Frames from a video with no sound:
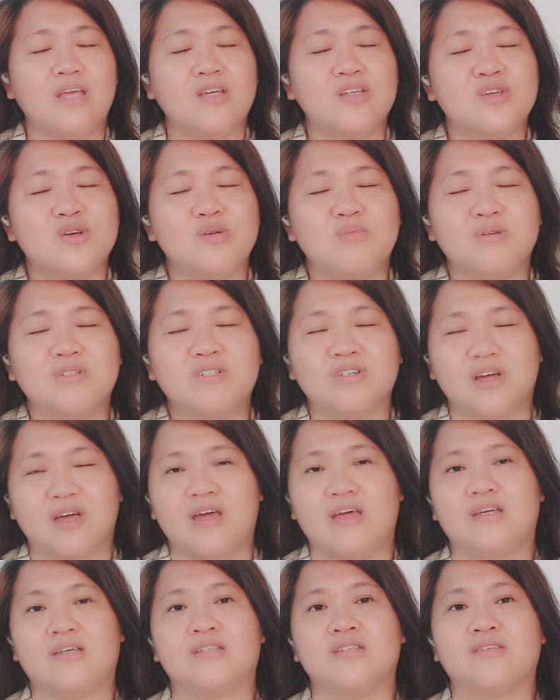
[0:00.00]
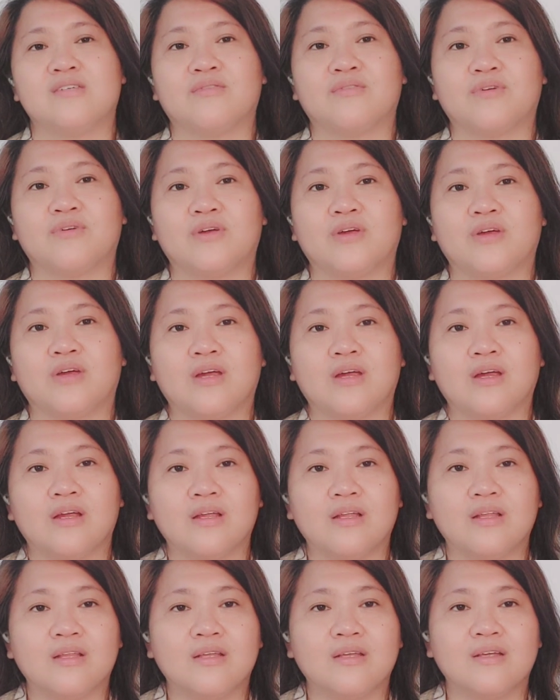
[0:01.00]
you so much guys for
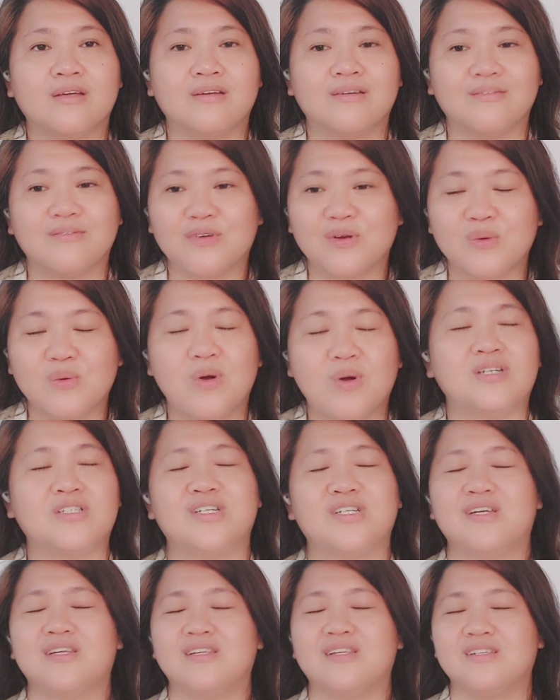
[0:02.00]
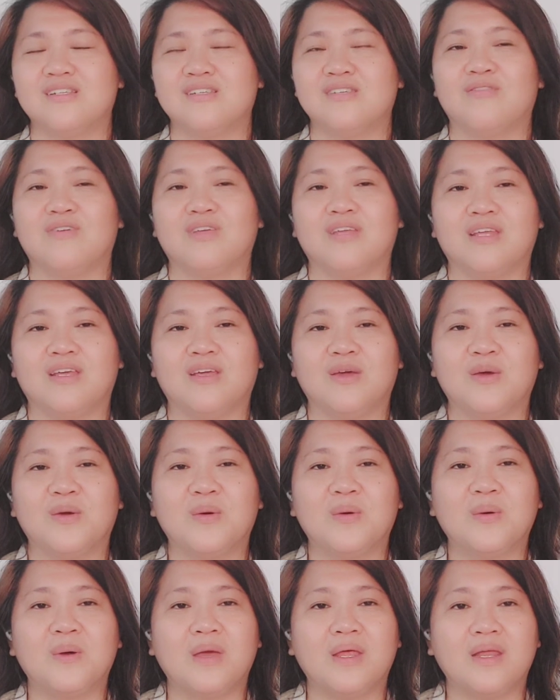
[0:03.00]
for watching this
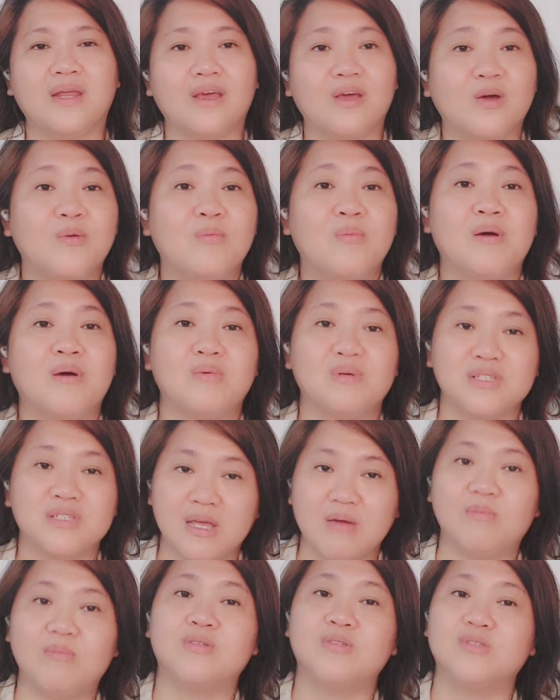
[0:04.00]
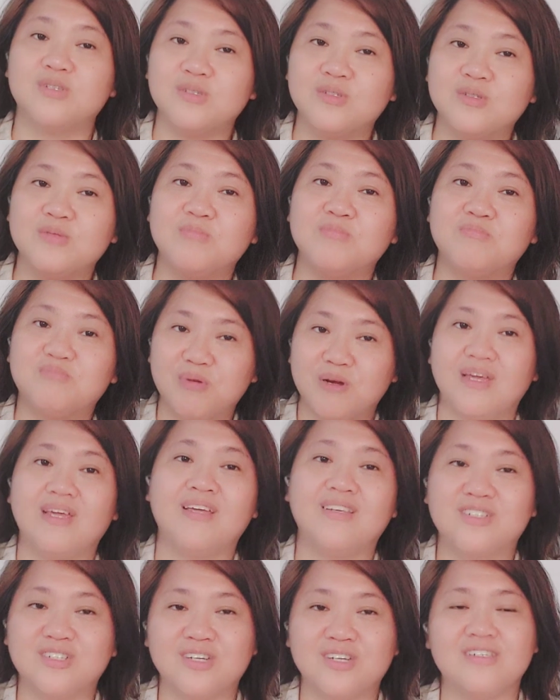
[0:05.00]
video and I hope I was able to
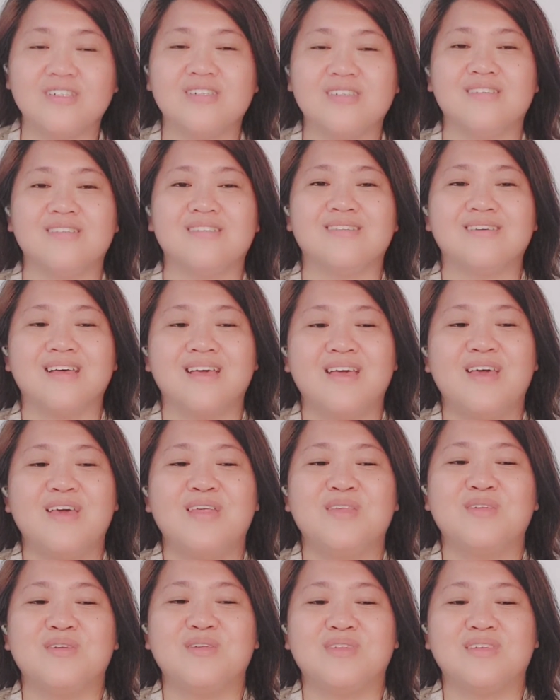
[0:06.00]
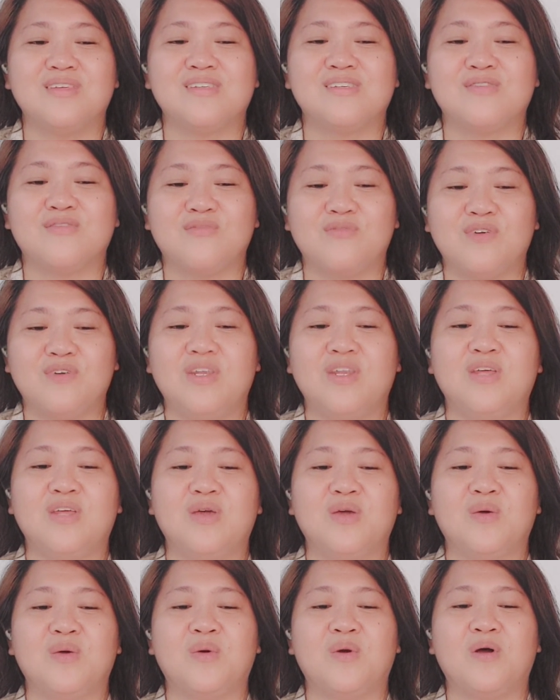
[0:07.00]
bring justice to this
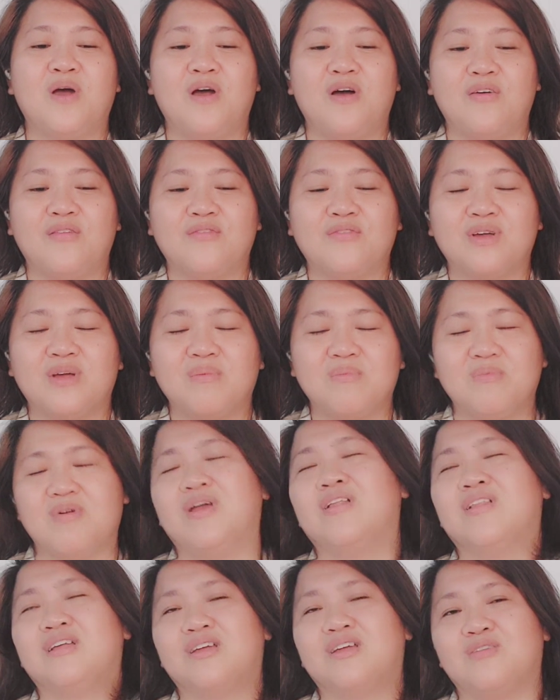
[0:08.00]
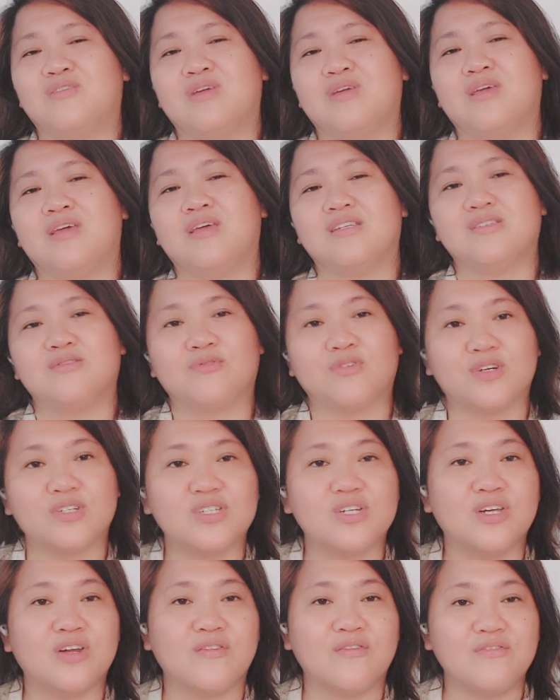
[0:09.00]
video of Gabriel Henrique's
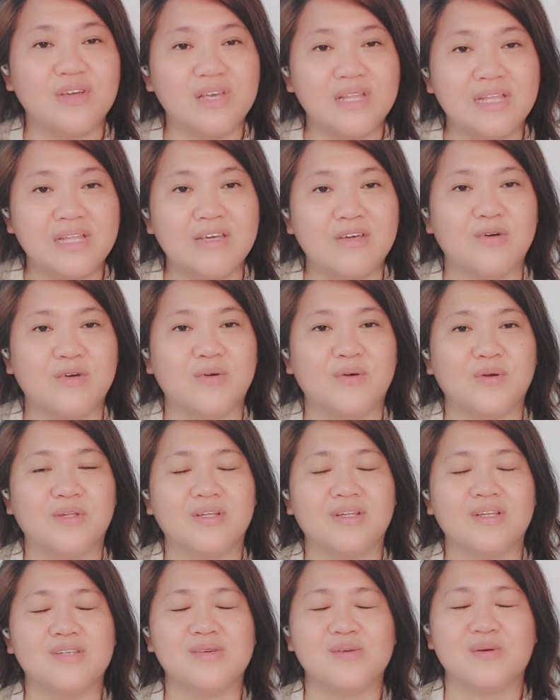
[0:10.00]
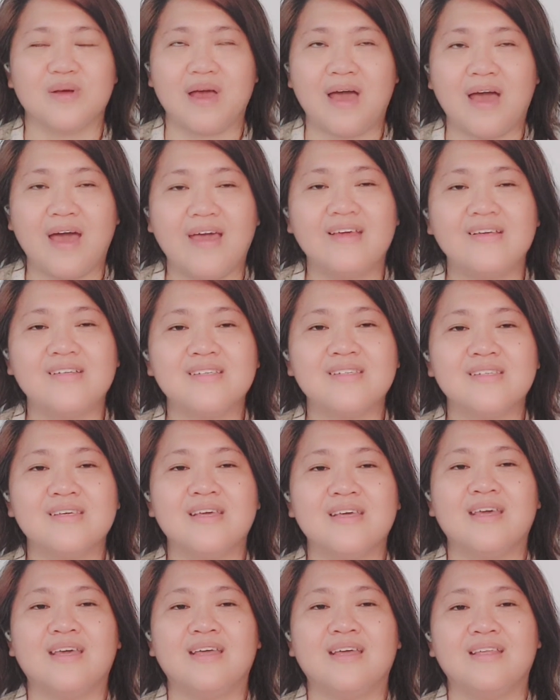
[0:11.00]
version of Feeling Good. So guys,
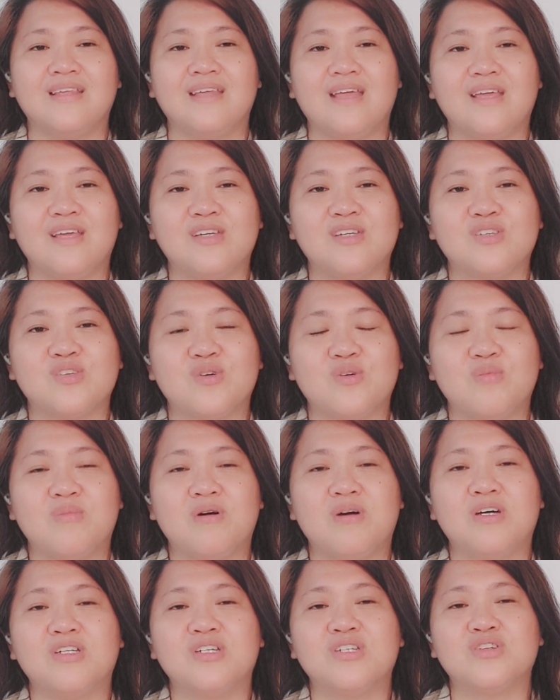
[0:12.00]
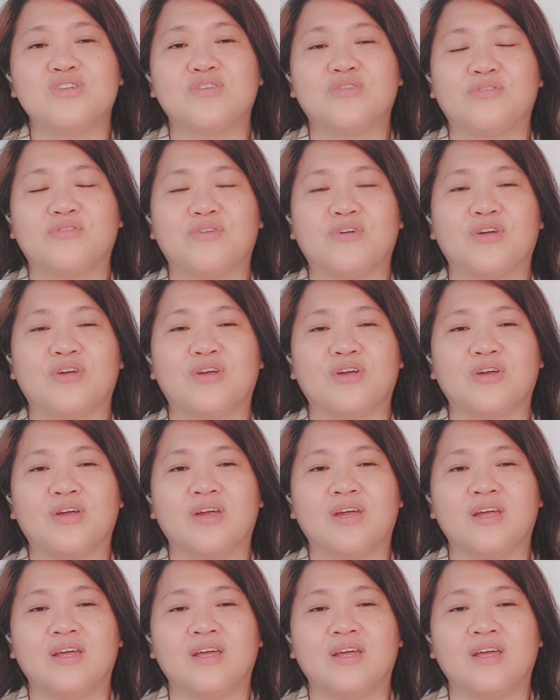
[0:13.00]
thank you so much for